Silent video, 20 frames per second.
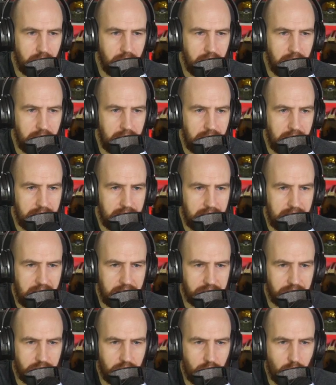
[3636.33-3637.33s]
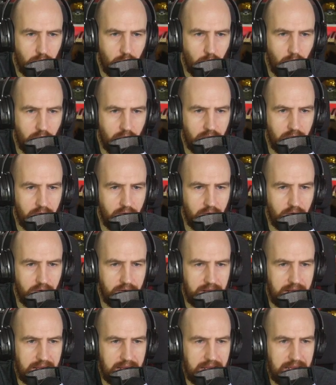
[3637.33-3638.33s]
Uh, the next
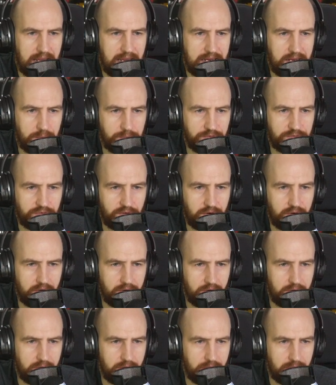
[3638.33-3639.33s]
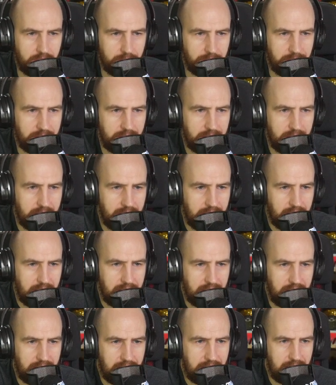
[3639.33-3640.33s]
one It comes from,
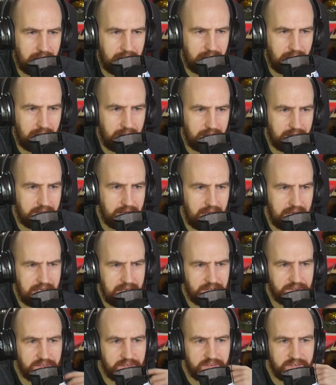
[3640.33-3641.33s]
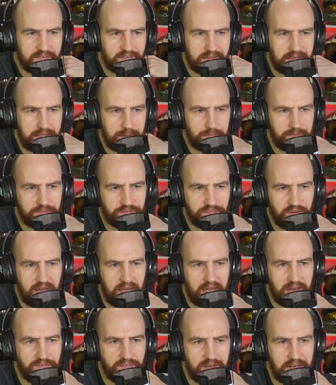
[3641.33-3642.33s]
uh, I, I guess, Slims
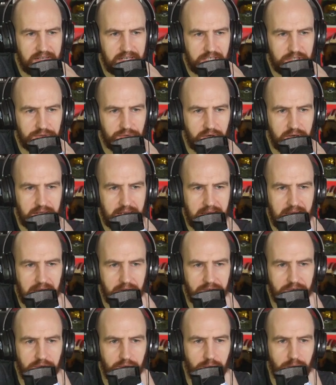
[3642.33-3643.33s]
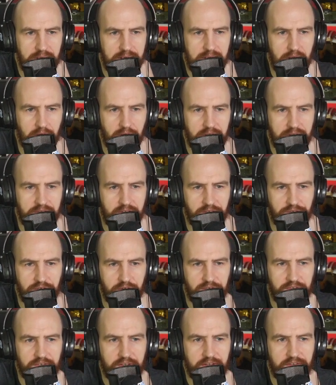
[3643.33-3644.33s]
five and Clash Royale, how to win the audience in the
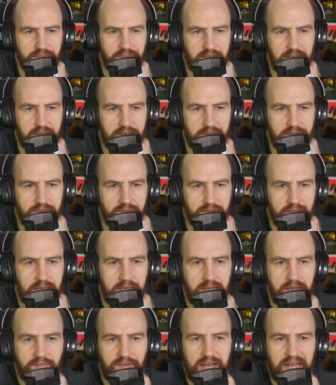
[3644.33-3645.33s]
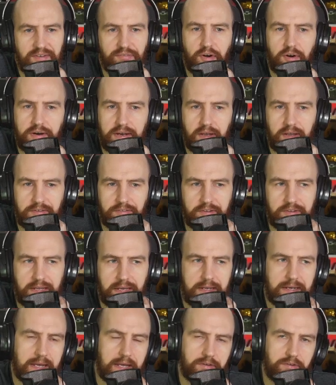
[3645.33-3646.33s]
first ten seconds. Kind of already answered
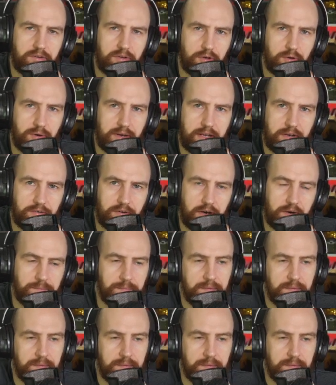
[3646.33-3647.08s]
that in how to do a quick intro.